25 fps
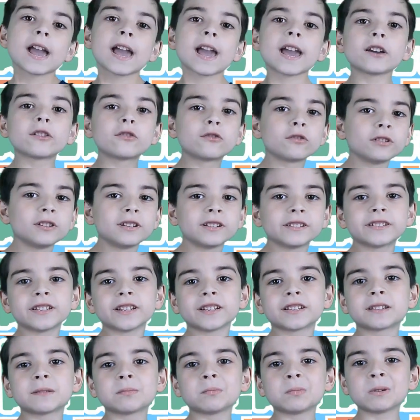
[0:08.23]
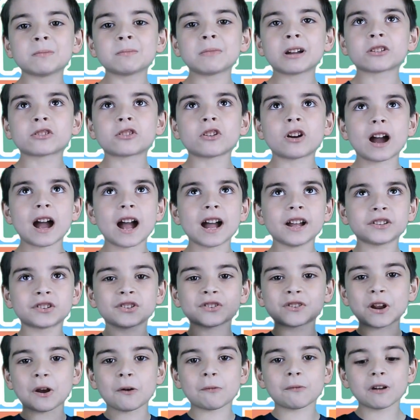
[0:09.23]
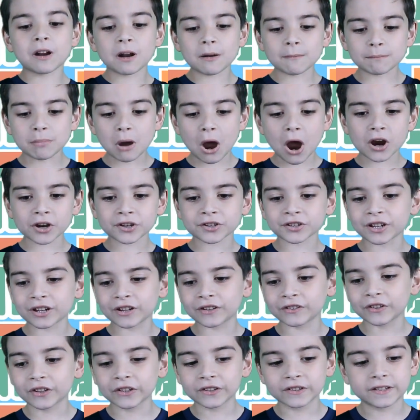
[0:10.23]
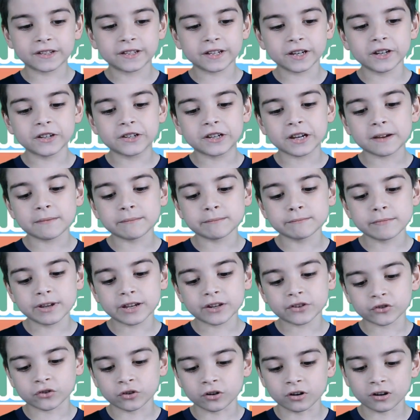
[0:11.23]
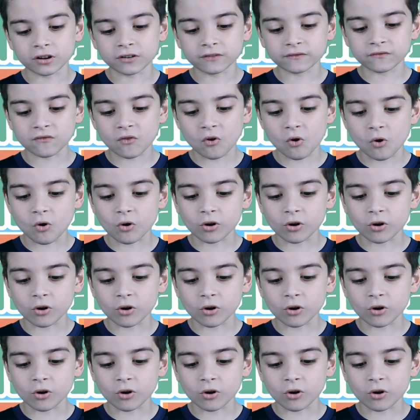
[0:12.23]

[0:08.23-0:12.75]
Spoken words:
Hey Coolies, it's me, Michael, and today we're unboxing the DJ Mixer of